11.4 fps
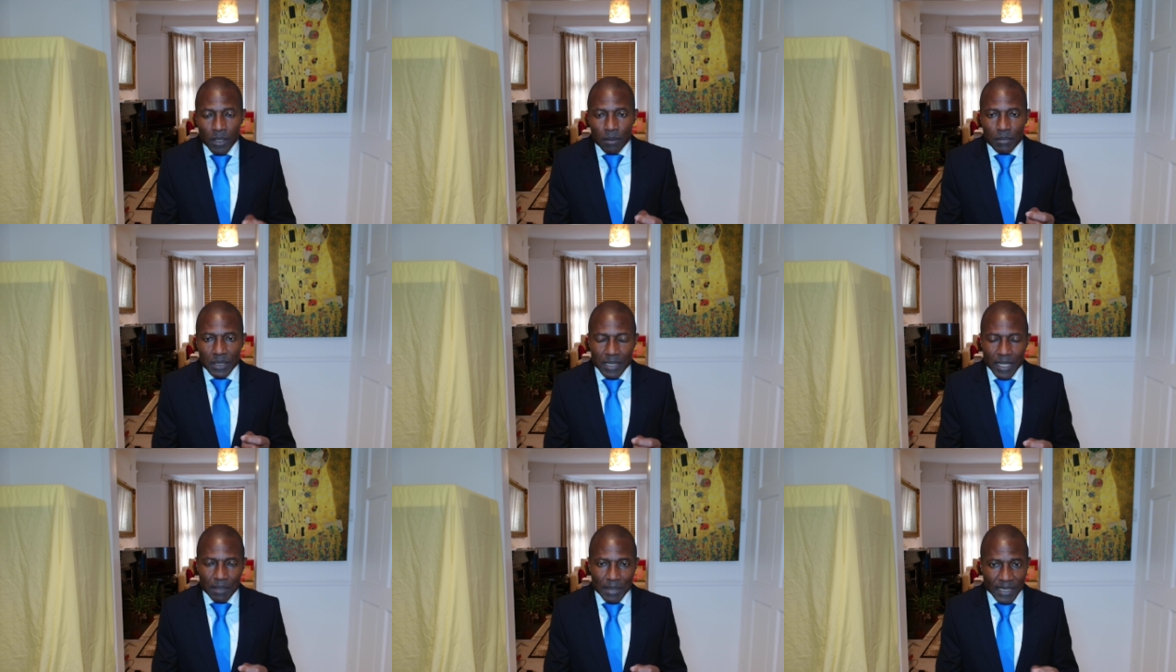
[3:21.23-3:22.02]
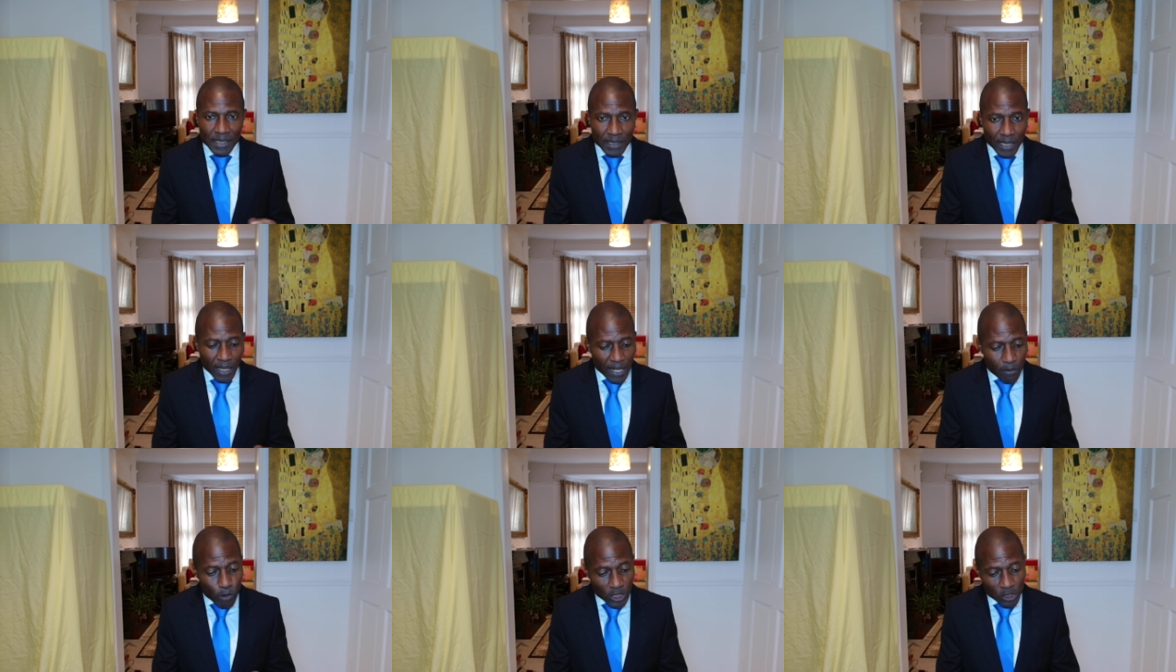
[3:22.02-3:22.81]
Miss Letby's entirely
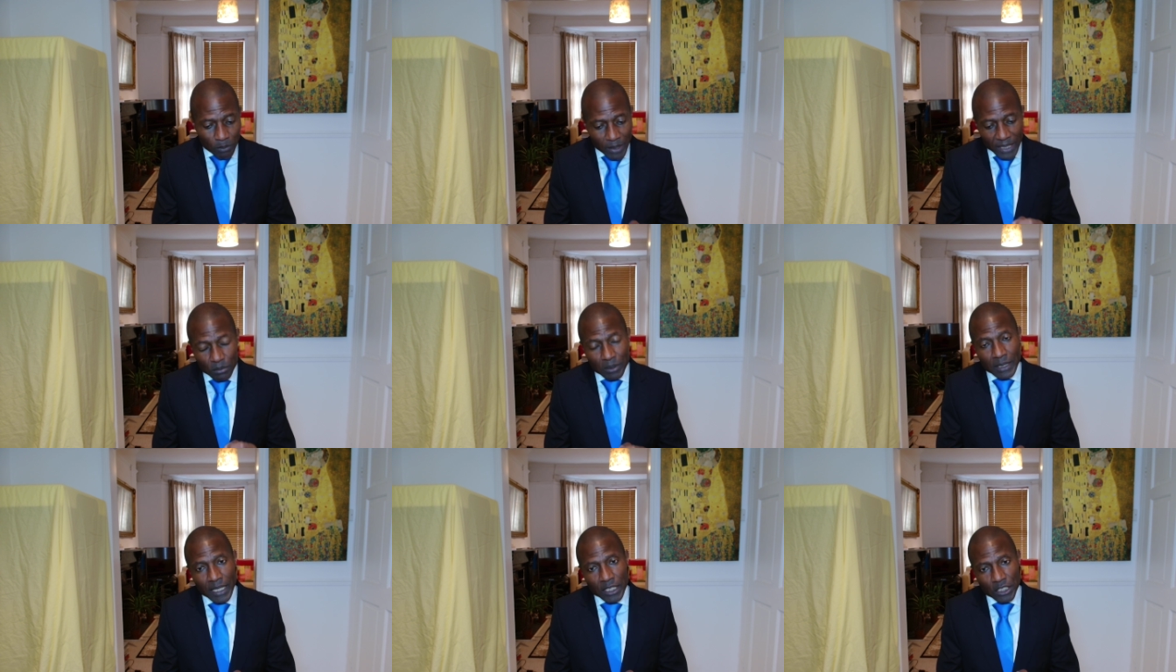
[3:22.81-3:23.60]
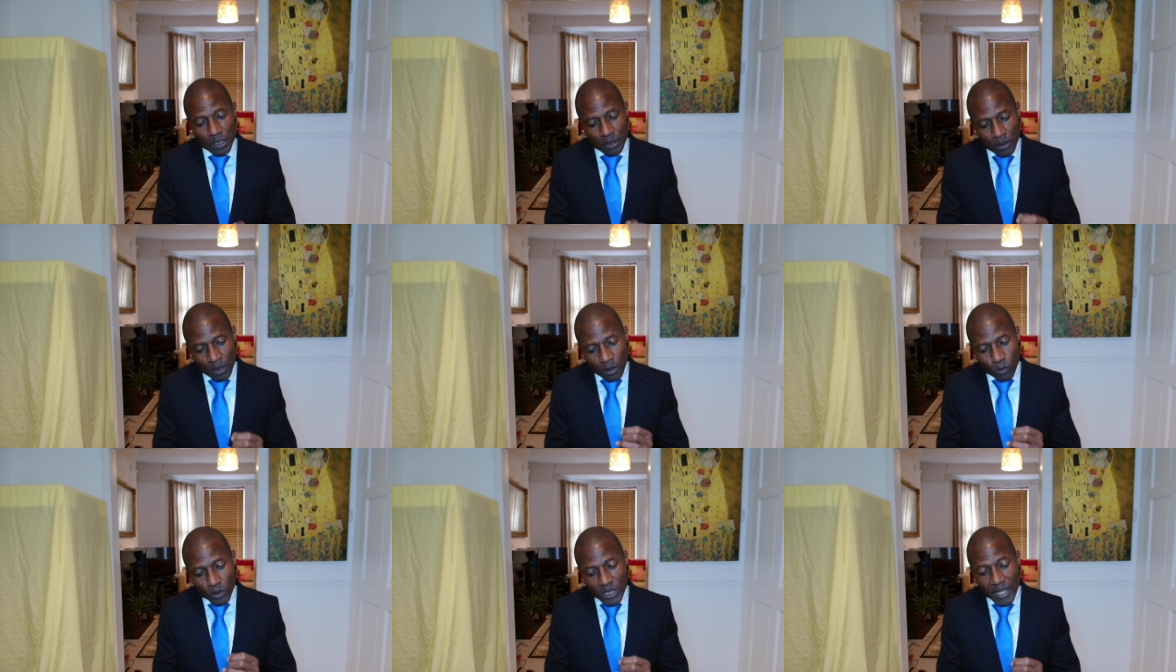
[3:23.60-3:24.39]
reasonable explanation
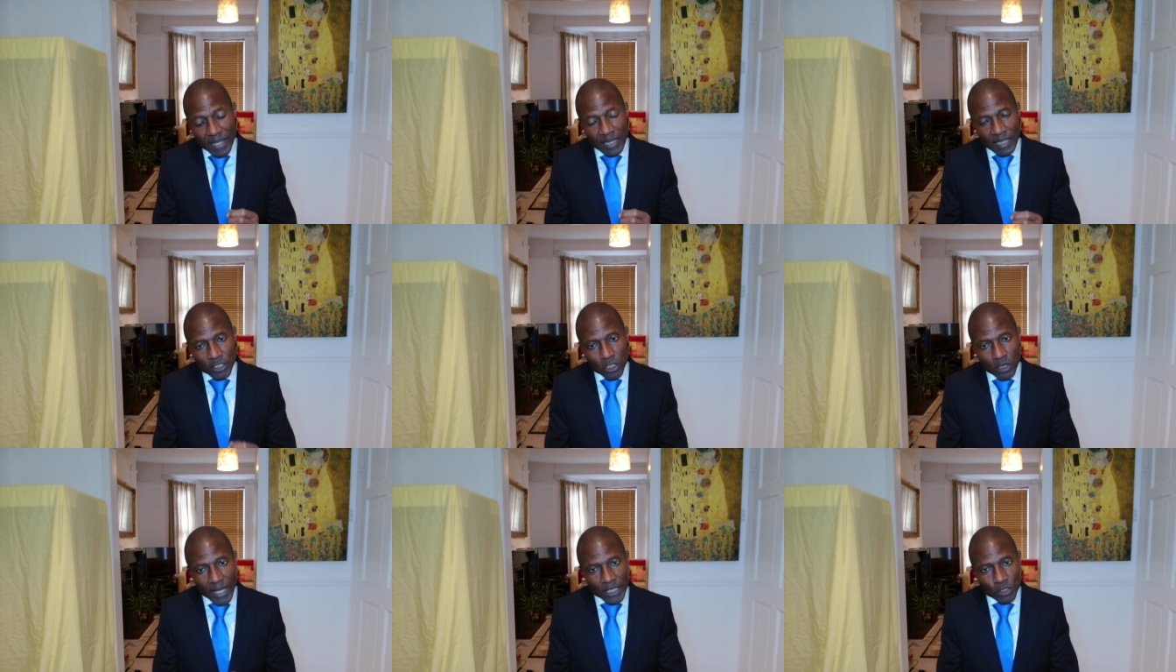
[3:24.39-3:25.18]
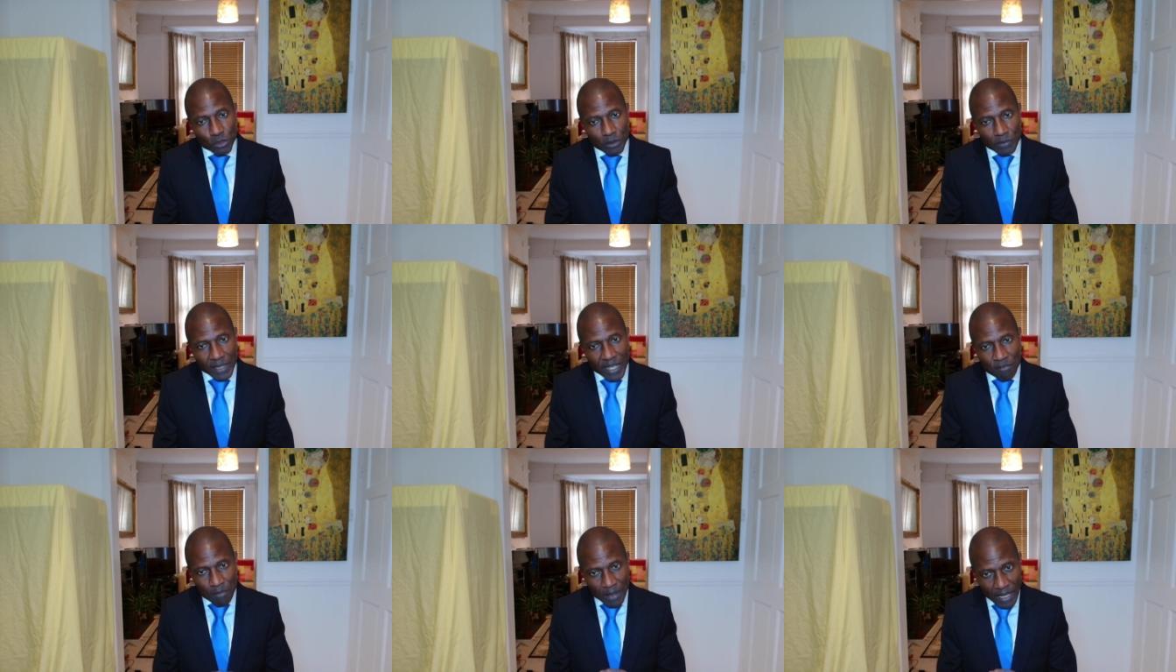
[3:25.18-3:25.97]
was that the initial entry of
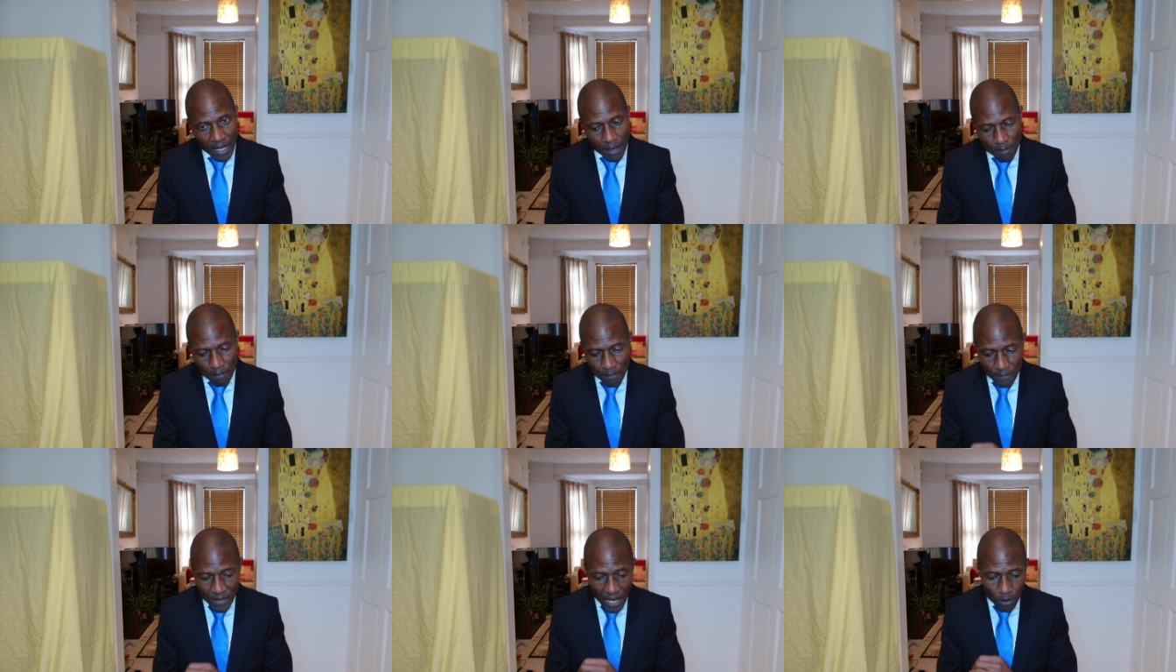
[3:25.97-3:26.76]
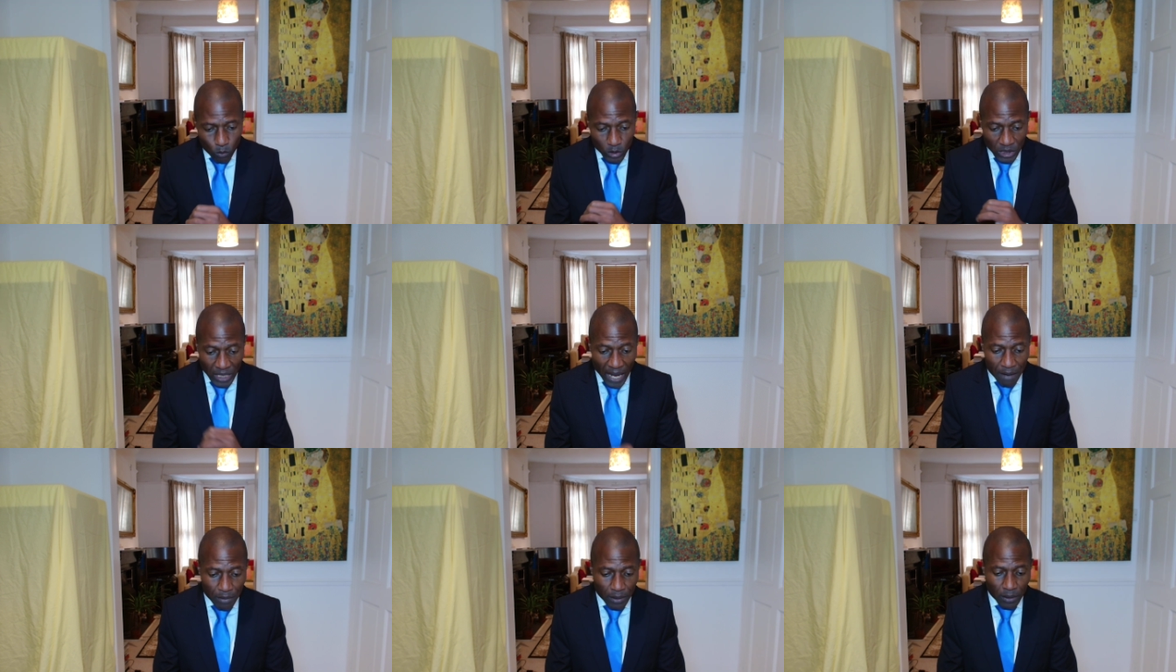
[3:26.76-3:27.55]
11 p.m. was an
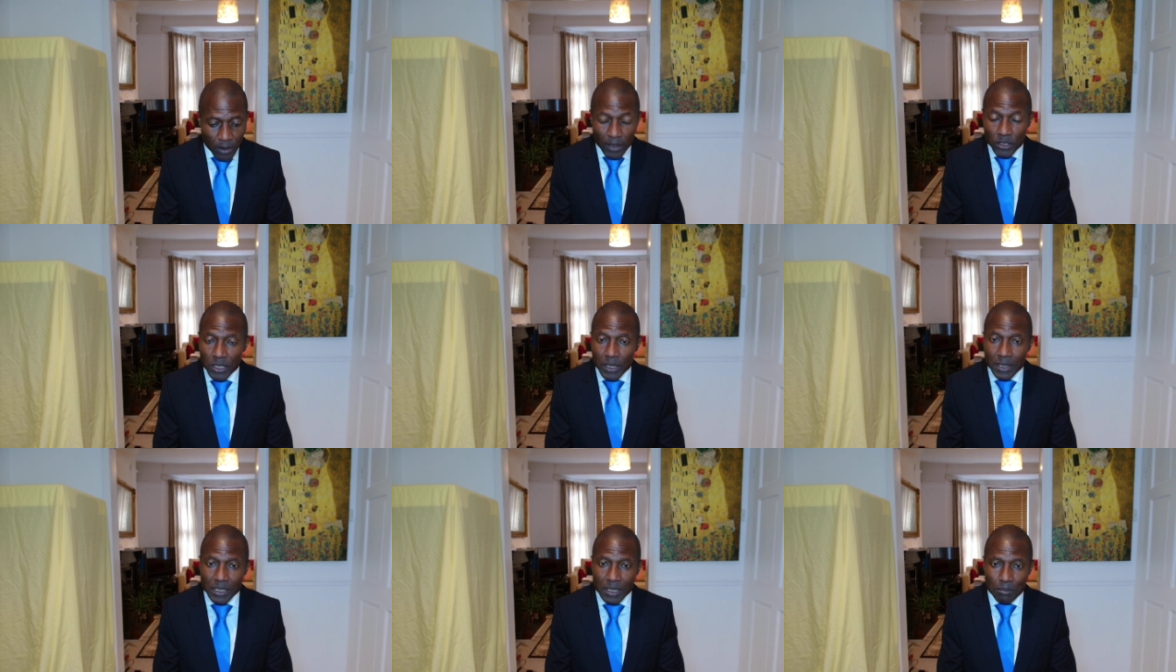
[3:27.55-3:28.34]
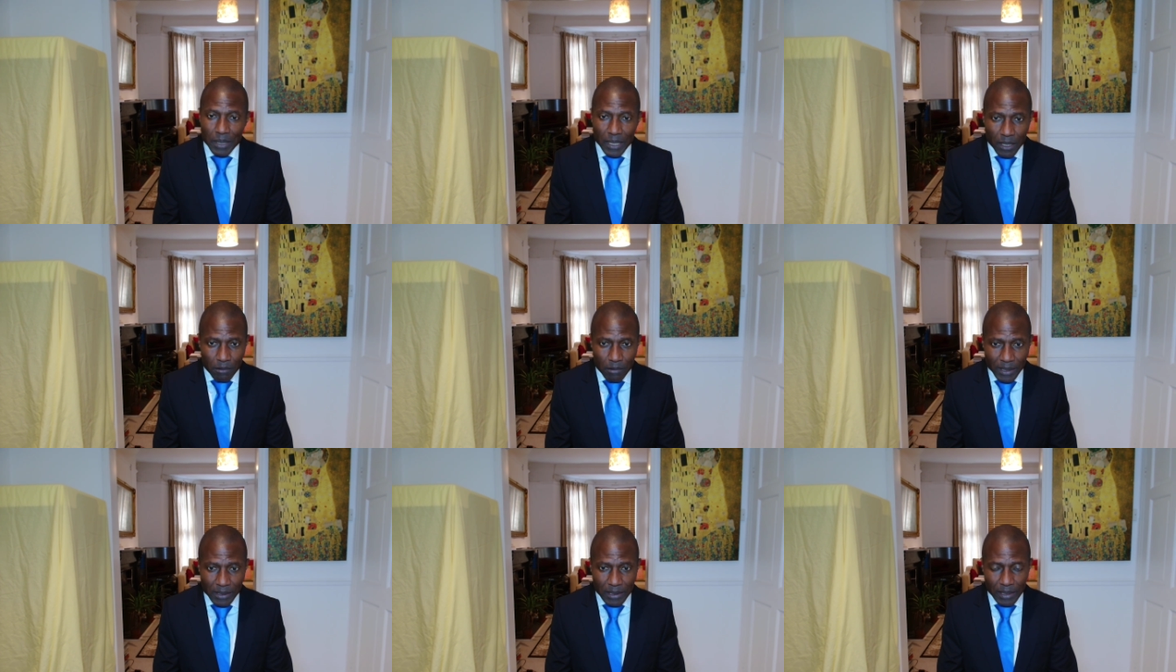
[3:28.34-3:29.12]
error and she had simply
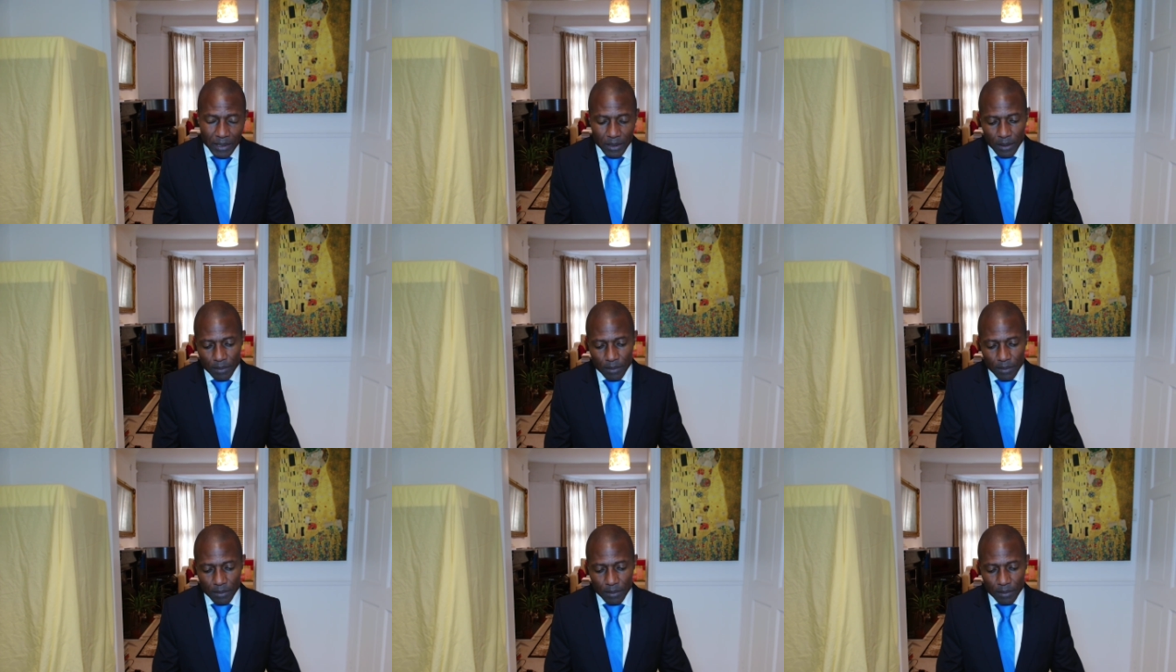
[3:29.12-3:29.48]
corrected it.